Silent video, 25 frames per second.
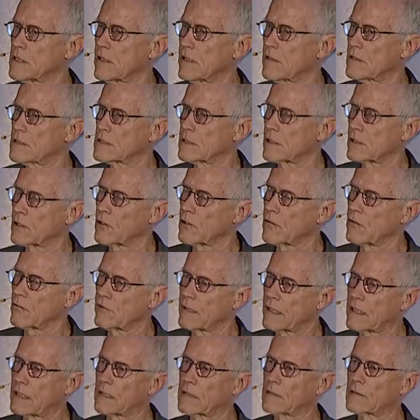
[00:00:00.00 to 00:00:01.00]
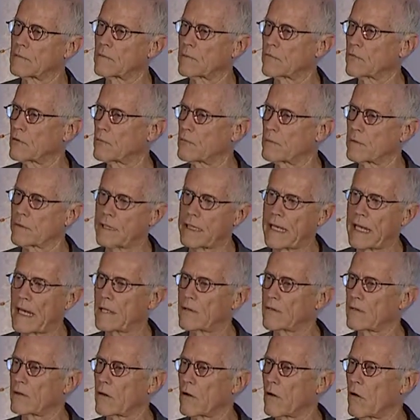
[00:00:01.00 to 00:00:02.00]
There is a curriculum group
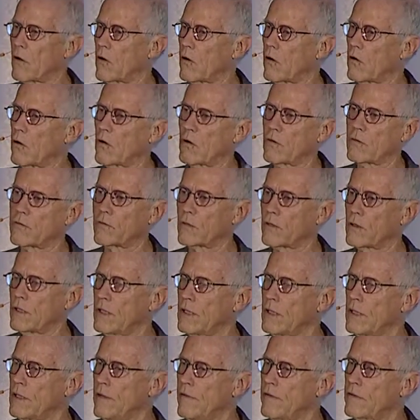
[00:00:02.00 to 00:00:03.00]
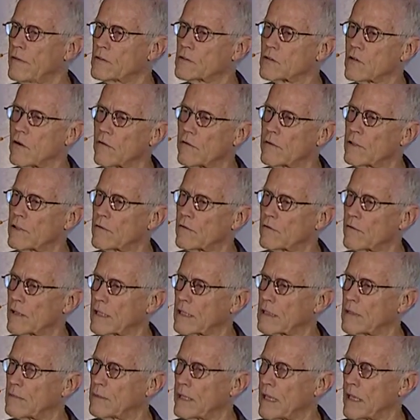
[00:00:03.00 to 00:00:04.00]
gathering all over there's already
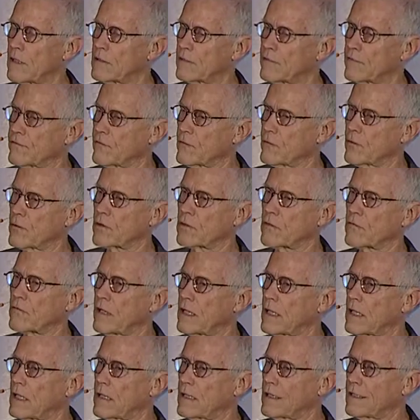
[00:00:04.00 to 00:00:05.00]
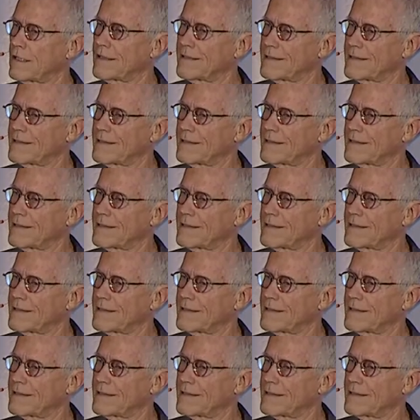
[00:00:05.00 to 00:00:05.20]
curriculum down to fourth grade,